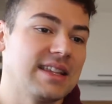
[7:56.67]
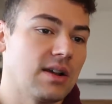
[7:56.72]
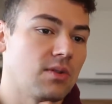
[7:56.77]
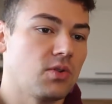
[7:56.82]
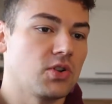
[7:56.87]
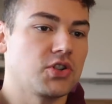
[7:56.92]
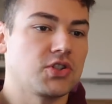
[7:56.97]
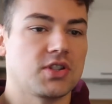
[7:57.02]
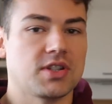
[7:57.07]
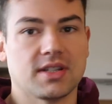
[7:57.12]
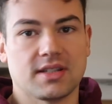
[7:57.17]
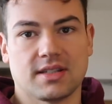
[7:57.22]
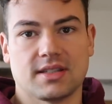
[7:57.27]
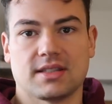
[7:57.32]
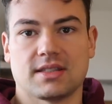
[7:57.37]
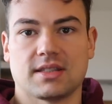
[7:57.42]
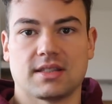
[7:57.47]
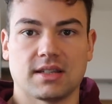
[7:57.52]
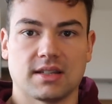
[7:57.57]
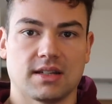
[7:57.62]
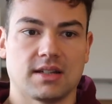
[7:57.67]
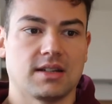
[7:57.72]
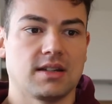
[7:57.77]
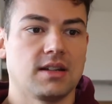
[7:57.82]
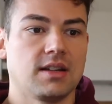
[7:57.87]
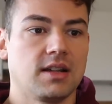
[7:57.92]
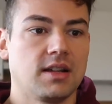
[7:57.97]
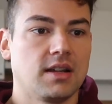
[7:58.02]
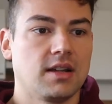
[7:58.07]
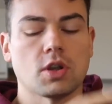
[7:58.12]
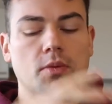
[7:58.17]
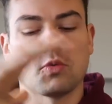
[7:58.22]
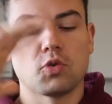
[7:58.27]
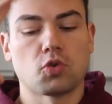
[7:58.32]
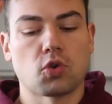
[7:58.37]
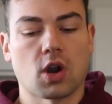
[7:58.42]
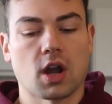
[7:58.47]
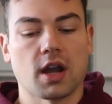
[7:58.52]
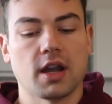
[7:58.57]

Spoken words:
That was just the summary